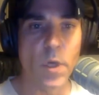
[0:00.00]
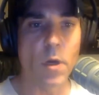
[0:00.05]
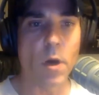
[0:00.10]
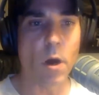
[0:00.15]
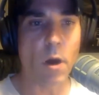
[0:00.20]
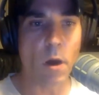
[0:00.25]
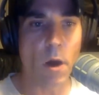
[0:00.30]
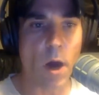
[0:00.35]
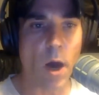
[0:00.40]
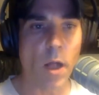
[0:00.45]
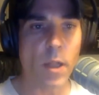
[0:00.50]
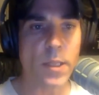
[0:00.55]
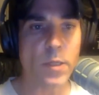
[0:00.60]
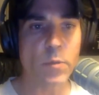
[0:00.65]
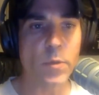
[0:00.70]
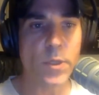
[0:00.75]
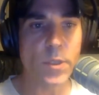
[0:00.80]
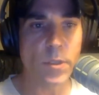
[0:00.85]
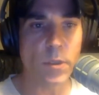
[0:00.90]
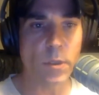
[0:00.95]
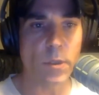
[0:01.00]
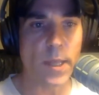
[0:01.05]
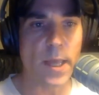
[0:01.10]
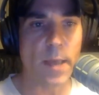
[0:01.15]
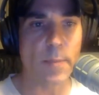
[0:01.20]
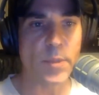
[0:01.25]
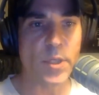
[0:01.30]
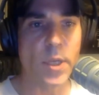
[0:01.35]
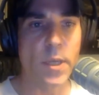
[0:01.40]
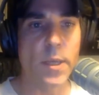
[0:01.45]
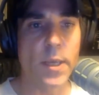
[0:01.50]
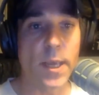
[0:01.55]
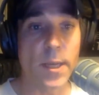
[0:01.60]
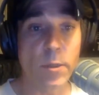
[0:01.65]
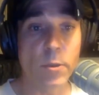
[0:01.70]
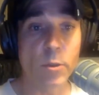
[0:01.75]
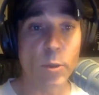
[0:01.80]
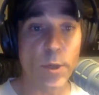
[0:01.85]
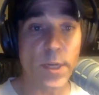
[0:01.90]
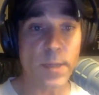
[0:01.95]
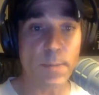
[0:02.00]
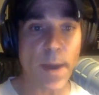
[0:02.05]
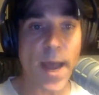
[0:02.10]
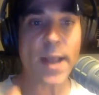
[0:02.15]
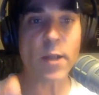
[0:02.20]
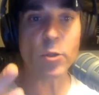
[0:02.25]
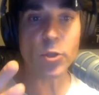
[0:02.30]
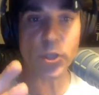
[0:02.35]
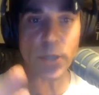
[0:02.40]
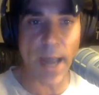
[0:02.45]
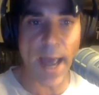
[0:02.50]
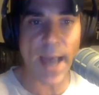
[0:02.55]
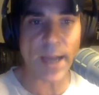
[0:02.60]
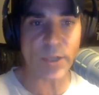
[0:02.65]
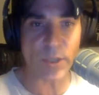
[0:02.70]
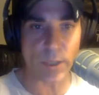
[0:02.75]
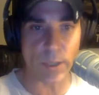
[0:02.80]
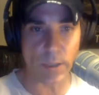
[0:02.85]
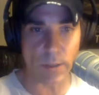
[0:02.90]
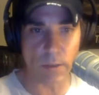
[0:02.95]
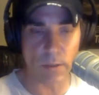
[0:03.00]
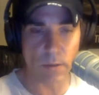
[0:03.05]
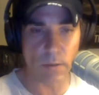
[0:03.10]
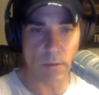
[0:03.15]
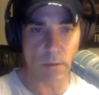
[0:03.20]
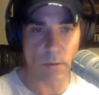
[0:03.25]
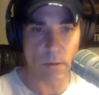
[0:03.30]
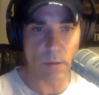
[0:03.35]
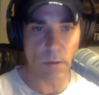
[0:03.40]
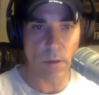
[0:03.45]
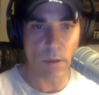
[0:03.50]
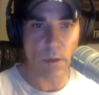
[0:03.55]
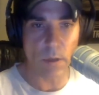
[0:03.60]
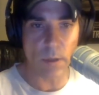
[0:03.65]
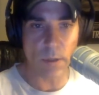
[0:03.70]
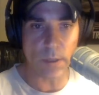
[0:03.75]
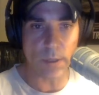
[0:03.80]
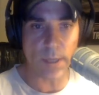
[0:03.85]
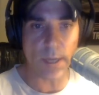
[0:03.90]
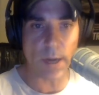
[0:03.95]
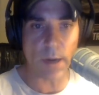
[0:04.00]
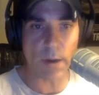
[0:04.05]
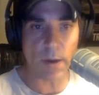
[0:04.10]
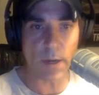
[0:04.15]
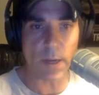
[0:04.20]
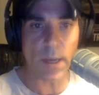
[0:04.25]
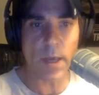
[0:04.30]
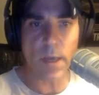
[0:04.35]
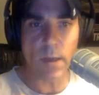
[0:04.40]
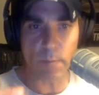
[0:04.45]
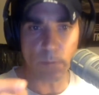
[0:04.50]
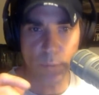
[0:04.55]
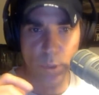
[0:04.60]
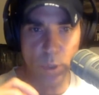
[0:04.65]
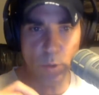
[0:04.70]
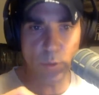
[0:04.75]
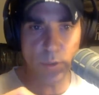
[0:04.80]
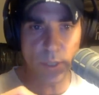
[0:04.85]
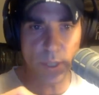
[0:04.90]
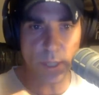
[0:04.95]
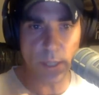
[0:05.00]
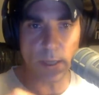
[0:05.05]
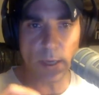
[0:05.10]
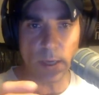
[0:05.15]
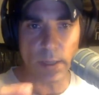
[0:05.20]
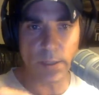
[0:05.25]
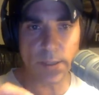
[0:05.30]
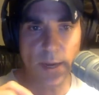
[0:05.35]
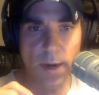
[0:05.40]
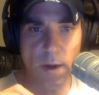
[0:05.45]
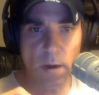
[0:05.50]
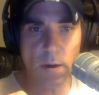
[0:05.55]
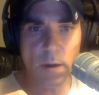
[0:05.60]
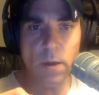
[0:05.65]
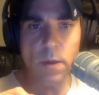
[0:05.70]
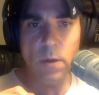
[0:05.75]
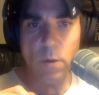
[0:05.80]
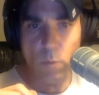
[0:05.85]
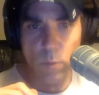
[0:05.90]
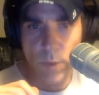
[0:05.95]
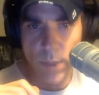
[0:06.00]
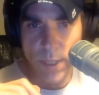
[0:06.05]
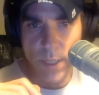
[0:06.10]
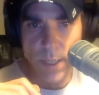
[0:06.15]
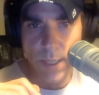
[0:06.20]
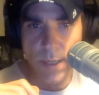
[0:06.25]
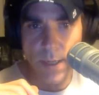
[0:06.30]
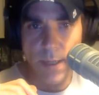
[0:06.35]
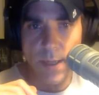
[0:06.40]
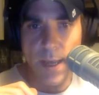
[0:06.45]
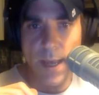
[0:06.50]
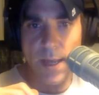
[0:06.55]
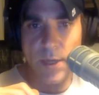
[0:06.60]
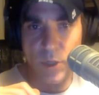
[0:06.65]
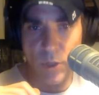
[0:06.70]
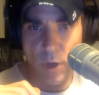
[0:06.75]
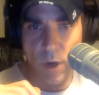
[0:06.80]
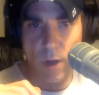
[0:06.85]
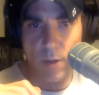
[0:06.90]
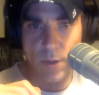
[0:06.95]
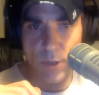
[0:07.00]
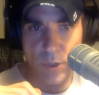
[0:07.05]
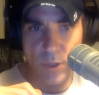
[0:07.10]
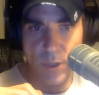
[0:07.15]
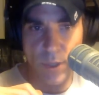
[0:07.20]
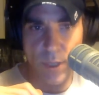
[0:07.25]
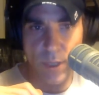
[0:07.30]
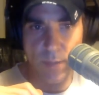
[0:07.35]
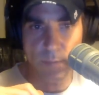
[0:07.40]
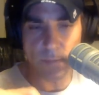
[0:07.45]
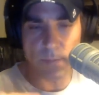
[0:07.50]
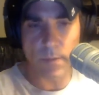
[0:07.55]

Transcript: are Hollywood celebs, including Michael Jackson, Gary Busey, Tara Reid, and Charlie Sheen.